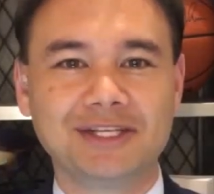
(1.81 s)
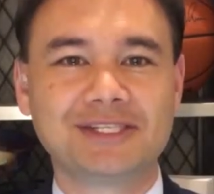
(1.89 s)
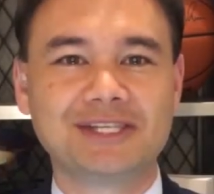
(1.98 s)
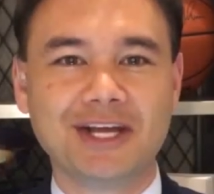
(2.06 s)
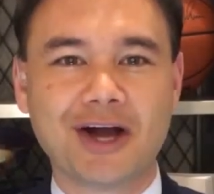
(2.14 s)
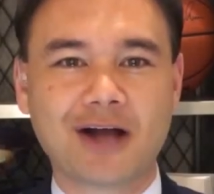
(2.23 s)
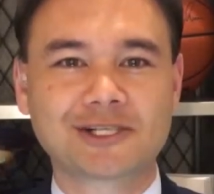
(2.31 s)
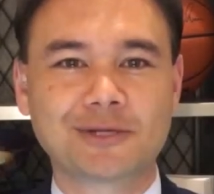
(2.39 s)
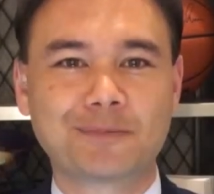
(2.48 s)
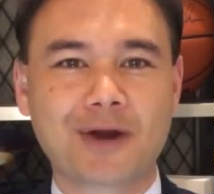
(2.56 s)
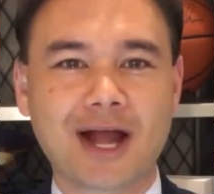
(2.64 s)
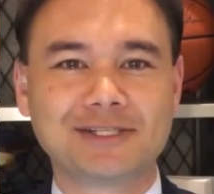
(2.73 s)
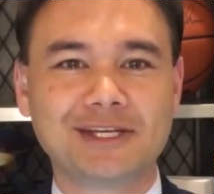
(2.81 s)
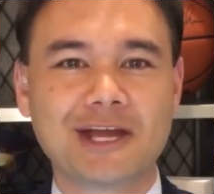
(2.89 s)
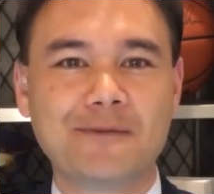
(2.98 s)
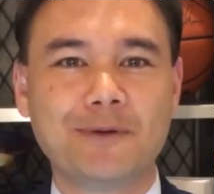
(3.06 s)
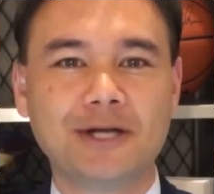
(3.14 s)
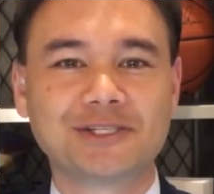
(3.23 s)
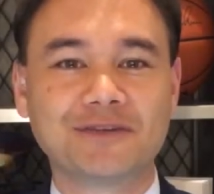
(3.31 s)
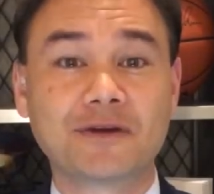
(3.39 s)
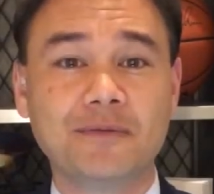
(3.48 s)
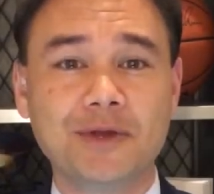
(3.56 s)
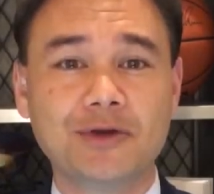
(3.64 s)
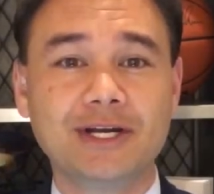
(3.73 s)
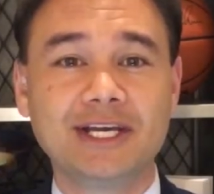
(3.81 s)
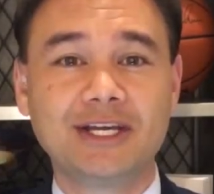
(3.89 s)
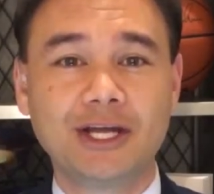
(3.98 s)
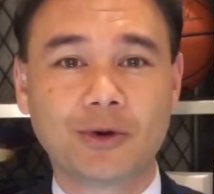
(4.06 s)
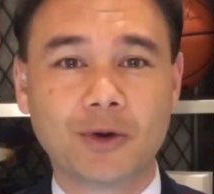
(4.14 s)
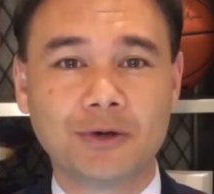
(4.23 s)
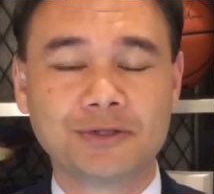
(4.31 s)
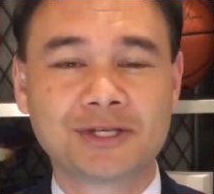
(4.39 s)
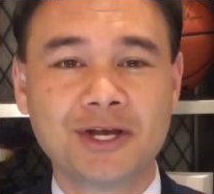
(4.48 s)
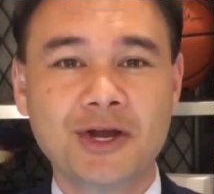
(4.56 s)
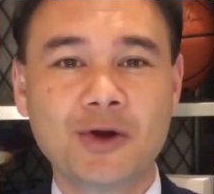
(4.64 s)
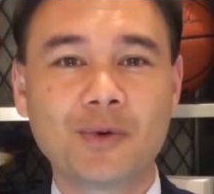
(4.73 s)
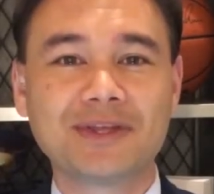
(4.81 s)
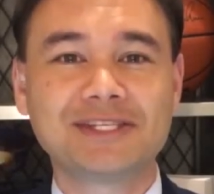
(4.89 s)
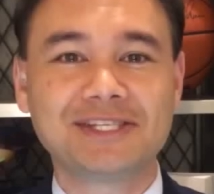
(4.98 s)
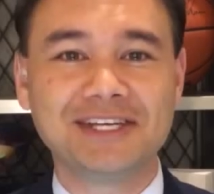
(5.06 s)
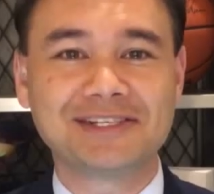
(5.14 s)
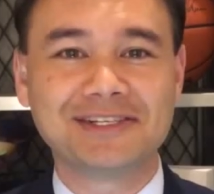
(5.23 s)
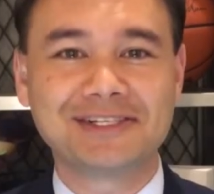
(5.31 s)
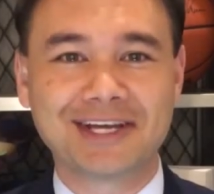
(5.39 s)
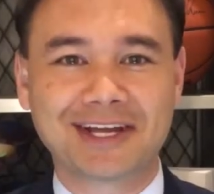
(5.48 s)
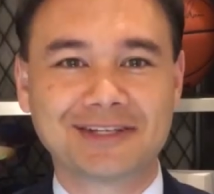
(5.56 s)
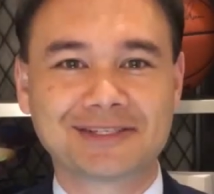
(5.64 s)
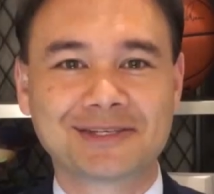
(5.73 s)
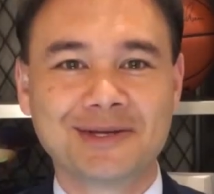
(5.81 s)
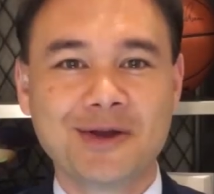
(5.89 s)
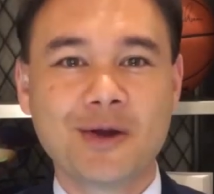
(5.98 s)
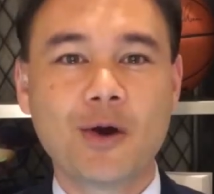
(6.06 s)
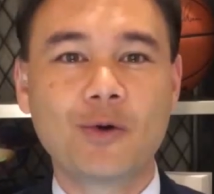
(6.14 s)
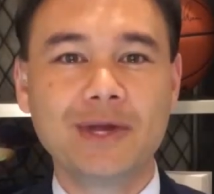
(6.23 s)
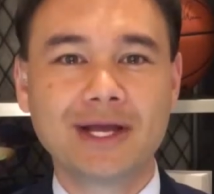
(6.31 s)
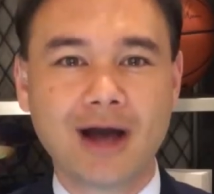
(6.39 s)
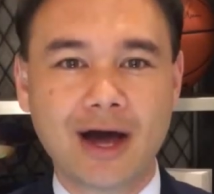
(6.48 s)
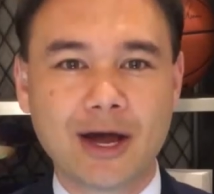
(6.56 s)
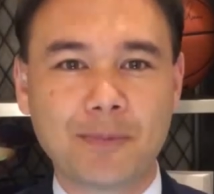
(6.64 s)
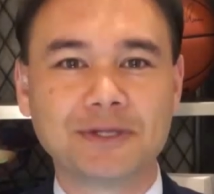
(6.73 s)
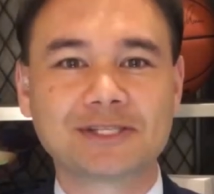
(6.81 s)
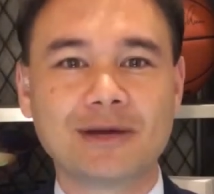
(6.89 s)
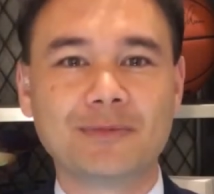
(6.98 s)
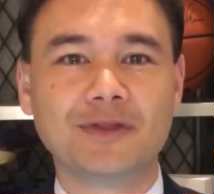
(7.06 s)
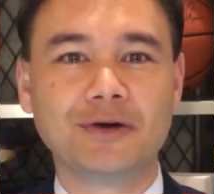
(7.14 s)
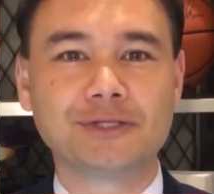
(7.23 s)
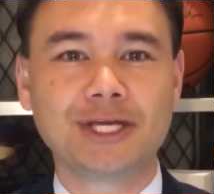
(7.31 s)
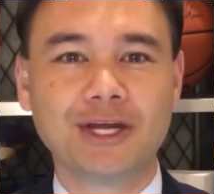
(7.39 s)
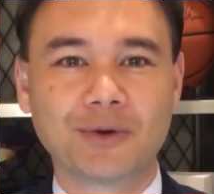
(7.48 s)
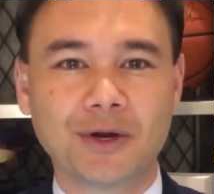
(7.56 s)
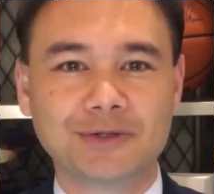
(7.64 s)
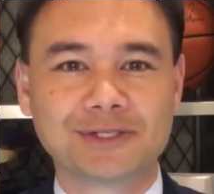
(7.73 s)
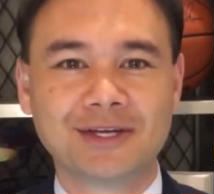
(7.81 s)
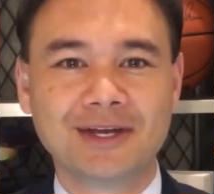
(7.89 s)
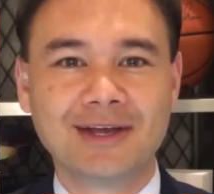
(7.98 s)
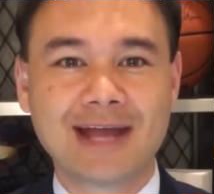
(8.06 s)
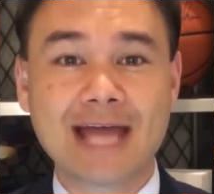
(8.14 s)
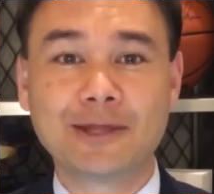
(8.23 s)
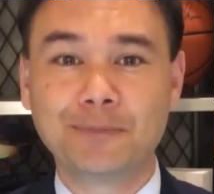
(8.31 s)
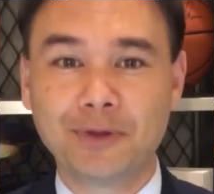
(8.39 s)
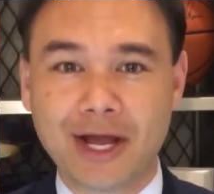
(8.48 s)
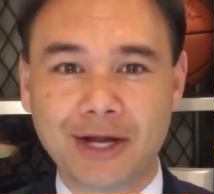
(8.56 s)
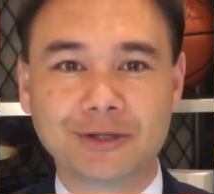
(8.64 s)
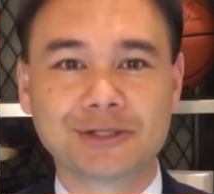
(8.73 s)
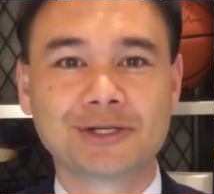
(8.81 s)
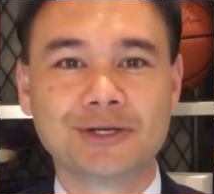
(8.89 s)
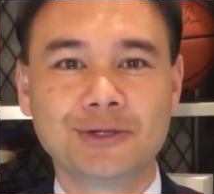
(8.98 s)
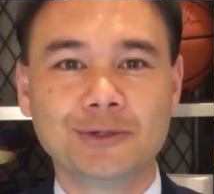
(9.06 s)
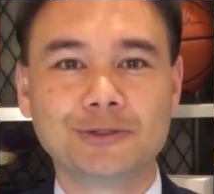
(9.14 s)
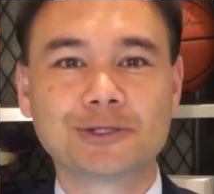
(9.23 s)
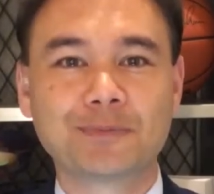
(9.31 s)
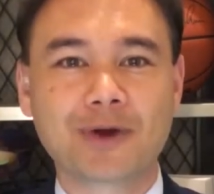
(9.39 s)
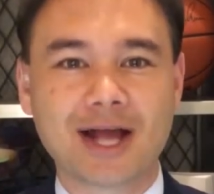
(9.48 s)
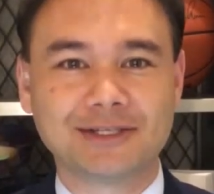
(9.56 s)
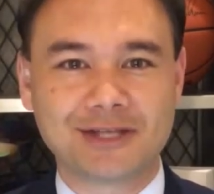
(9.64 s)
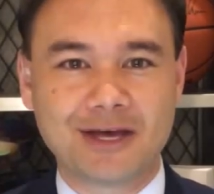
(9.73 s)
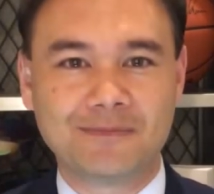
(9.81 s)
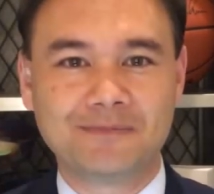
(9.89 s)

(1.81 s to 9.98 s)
The Seahawks surprising a bunch of community heroes with season tickets. Well, we caught up with some of those heroes and the players who surprised them.